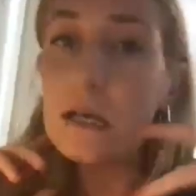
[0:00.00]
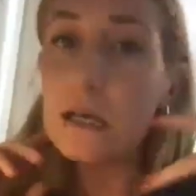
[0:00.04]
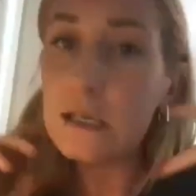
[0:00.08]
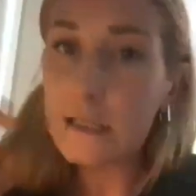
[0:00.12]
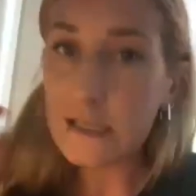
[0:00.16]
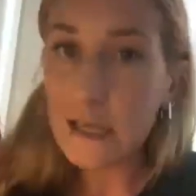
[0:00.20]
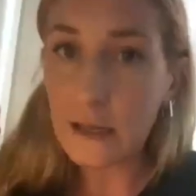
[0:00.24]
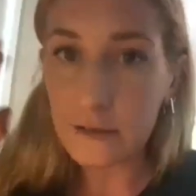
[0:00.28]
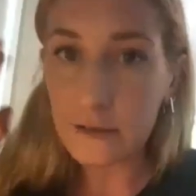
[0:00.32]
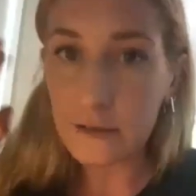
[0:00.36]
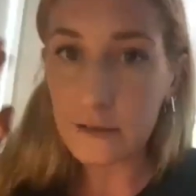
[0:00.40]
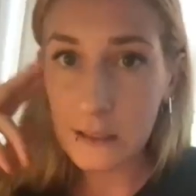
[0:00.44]

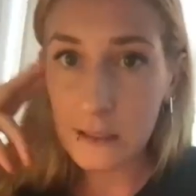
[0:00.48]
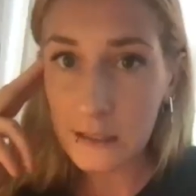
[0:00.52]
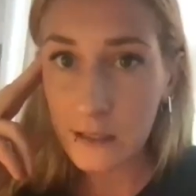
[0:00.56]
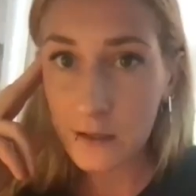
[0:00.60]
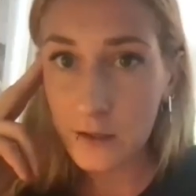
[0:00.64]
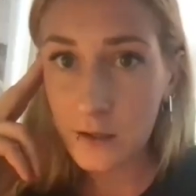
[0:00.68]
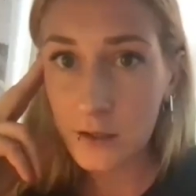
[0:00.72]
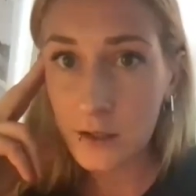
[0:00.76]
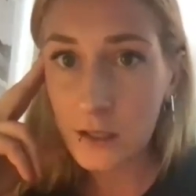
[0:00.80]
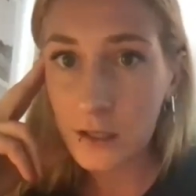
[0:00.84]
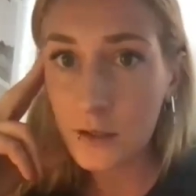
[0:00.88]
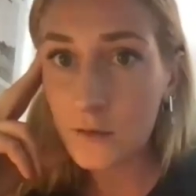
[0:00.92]
telling
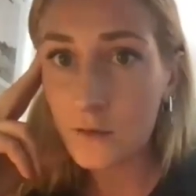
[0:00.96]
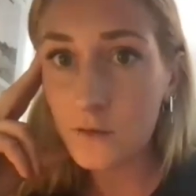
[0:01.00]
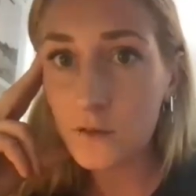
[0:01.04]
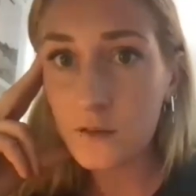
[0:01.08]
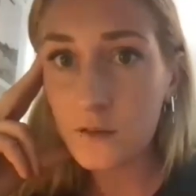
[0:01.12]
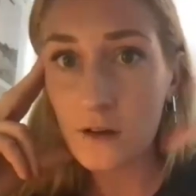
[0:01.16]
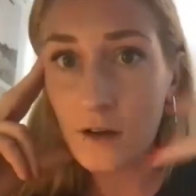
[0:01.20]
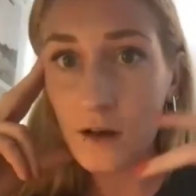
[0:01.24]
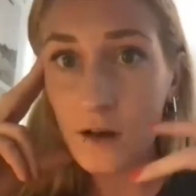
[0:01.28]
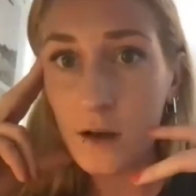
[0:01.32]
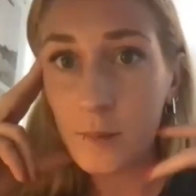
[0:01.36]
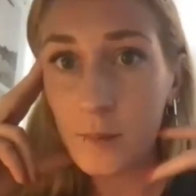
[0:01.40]
narratives
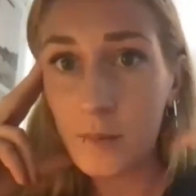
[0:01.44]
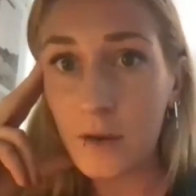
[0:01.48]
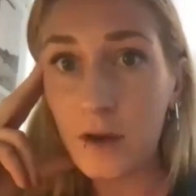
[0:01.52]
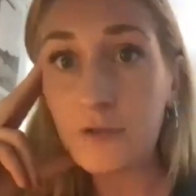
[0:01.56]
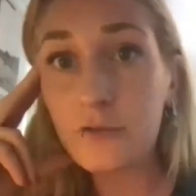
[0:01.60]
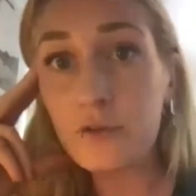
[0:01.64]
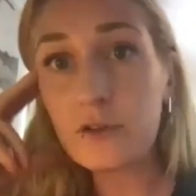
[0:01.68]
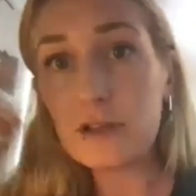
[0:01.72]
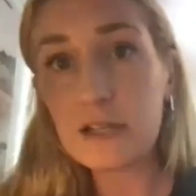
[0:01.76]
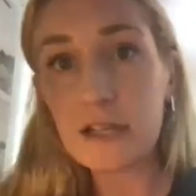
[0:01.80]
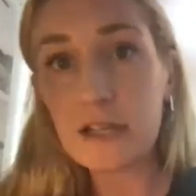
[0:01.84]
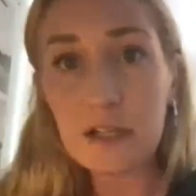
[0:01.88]
of
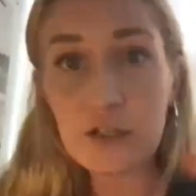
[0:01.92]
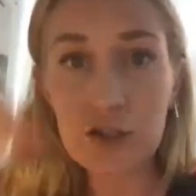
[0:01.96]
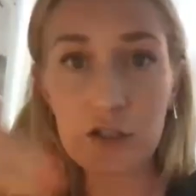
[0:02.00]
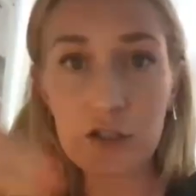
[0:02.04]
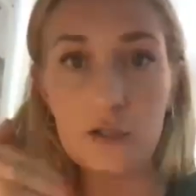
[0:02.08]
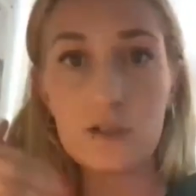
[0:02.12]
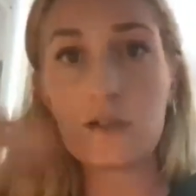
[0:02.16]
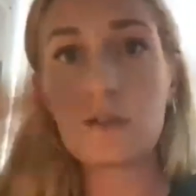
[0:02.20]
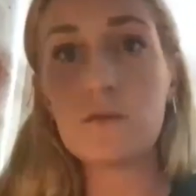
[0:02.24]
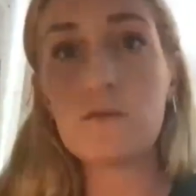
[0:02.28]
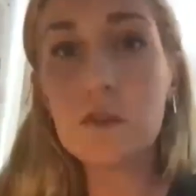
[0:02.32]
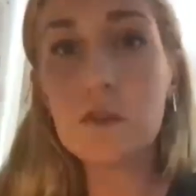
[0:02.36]

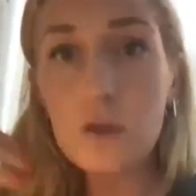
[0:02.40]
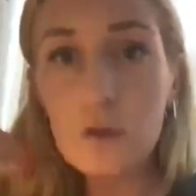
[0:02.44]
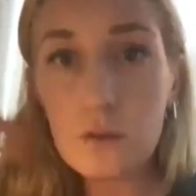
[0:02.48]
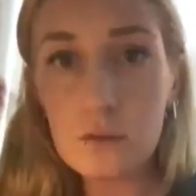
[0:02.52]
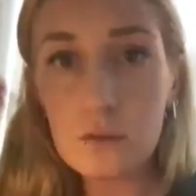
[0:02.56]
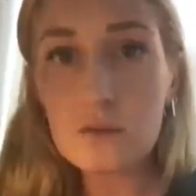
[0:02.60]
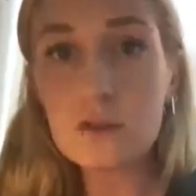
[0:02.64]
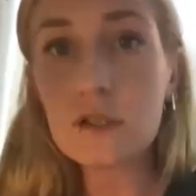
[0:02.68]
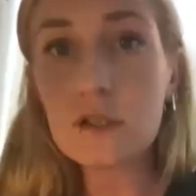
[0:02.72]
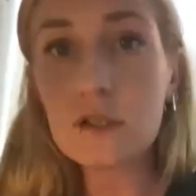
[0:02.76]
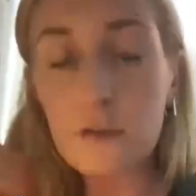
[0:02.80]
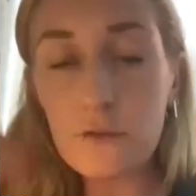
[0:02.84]
relations, of new
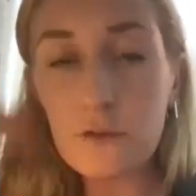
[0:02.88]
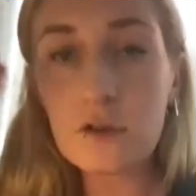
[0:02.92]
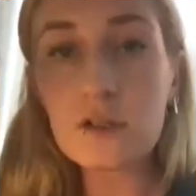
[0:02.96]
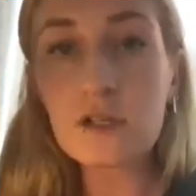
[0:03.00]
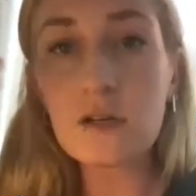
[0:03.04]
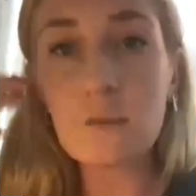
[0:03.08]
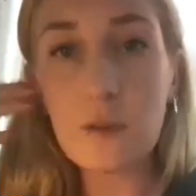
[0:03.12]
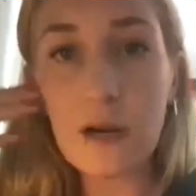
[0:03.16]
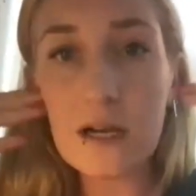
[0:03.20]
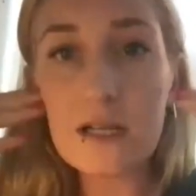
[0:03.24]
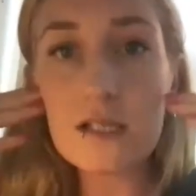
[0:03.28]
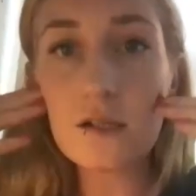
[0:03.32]

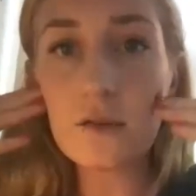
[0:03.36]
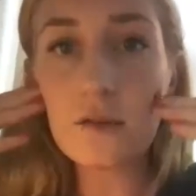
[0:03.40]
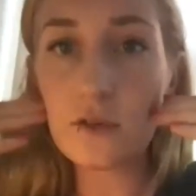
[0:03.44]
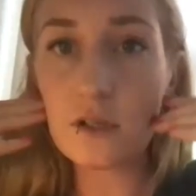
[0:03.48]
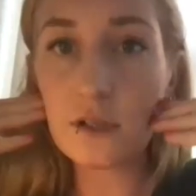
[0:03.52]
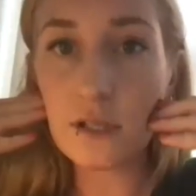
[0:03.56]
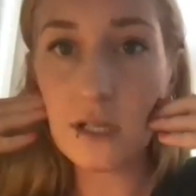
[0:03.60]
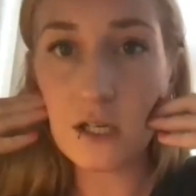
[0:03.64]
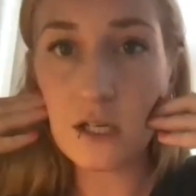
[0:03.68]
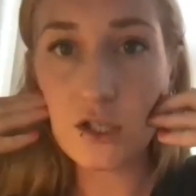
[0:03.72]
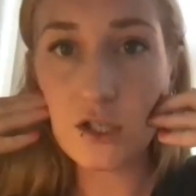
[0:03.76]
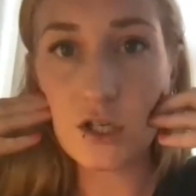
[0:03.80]
different ways of
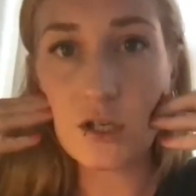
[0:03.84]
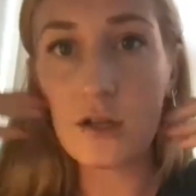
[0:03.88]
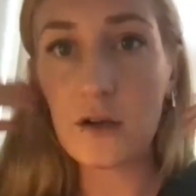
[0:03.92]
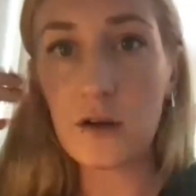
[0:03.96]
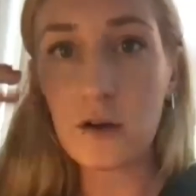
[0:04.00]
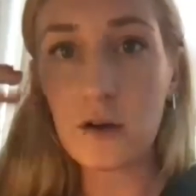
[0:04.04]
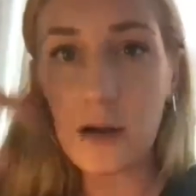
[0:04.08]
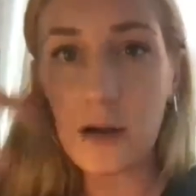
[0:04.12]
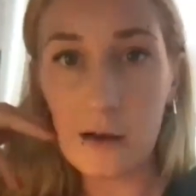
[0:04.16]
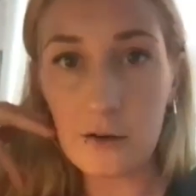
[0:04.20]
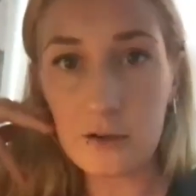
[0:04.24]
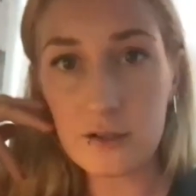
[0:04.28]
relation that
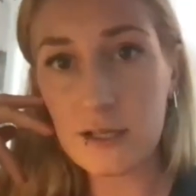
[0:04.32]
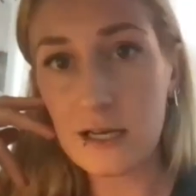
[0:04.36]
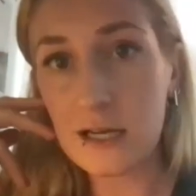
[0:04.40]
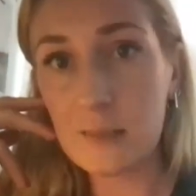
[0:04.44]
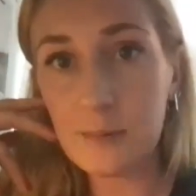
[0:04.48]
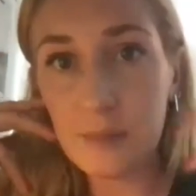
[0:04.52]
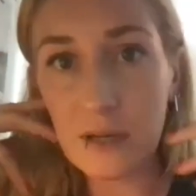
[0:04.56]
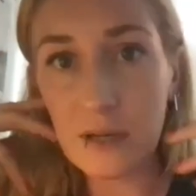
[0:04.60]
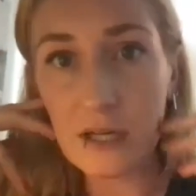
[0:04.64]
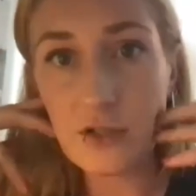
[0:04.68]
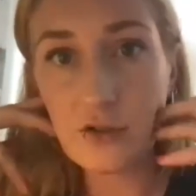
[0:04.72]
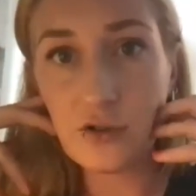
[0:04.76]
are outside
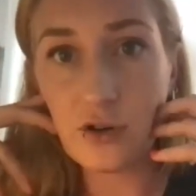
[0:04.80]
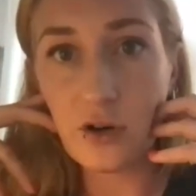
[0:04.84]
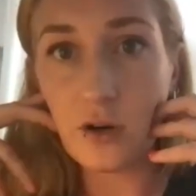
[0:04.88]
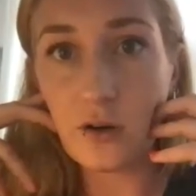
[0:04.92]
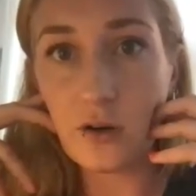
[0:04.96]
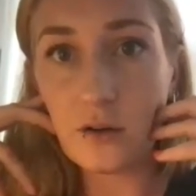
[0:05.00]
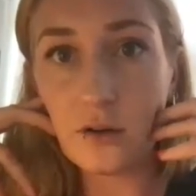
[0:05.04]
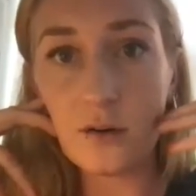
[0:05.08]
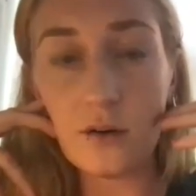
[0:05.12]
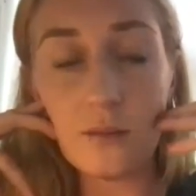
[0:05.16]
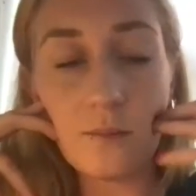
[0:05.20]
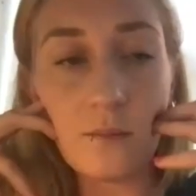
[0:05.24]

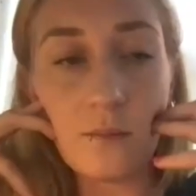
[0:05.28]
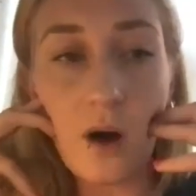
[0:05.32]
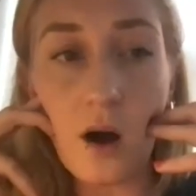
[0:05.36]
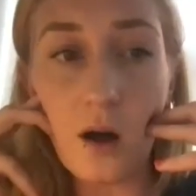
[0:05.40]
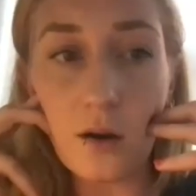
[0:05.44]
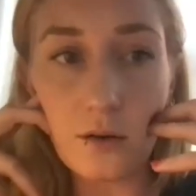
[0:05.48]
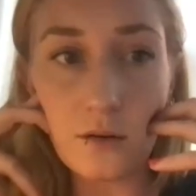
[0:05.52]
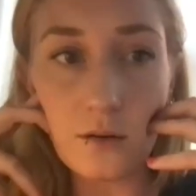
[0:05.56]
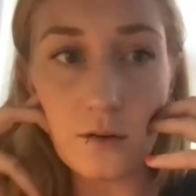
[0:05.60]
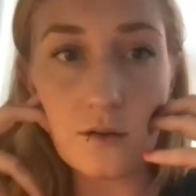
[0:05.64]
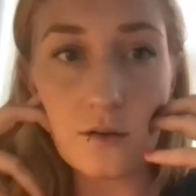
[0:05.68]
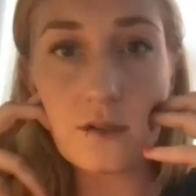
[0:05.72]
patriarchal
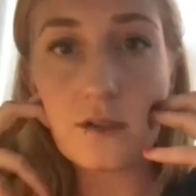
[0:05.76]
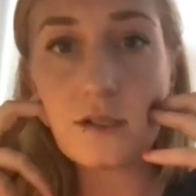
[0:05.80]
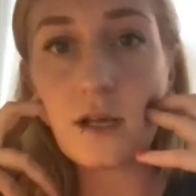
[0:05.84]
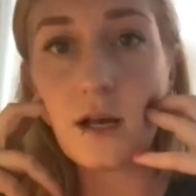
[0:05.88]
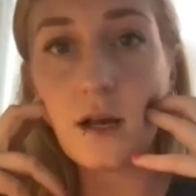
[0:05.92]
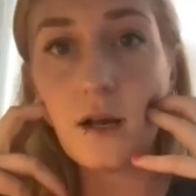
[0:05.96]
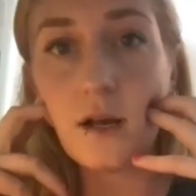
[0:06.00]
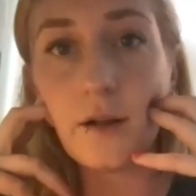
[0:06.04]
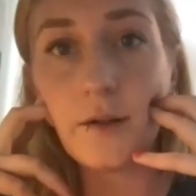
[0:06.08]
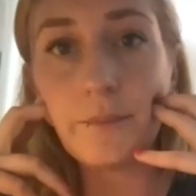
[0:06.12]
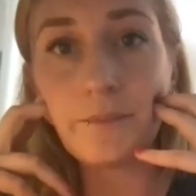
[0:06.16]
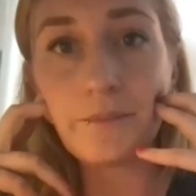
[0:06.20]
models
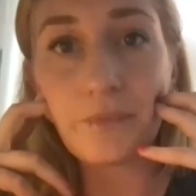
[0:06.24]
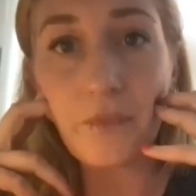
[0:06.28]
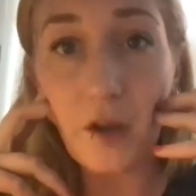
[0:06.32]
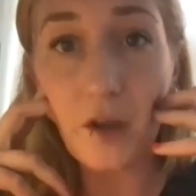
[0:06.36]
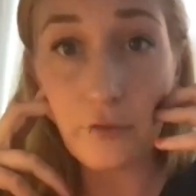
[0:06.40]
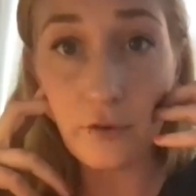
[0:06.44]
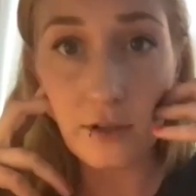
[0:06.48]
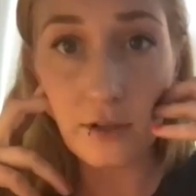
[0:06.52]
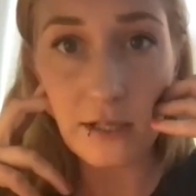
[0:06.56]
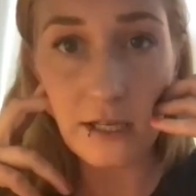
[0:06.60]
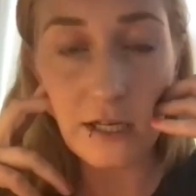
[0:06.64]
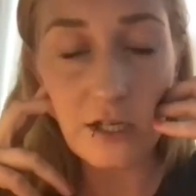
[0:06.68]
of
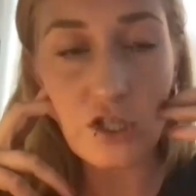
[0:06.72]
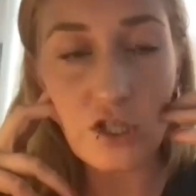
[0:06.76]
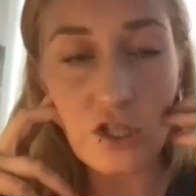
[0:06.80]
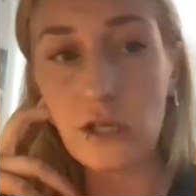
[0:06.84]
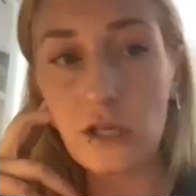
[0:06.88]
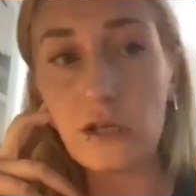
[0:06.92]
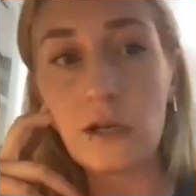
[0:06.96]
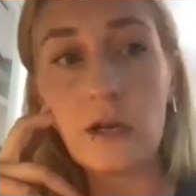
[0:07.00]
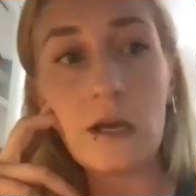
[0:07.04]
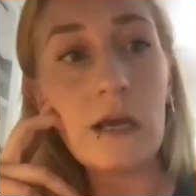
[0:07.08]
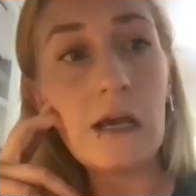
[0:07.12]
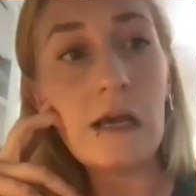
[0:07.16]

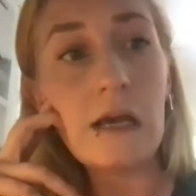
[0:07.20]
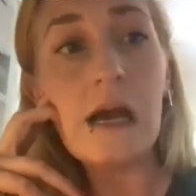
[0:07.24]
relation.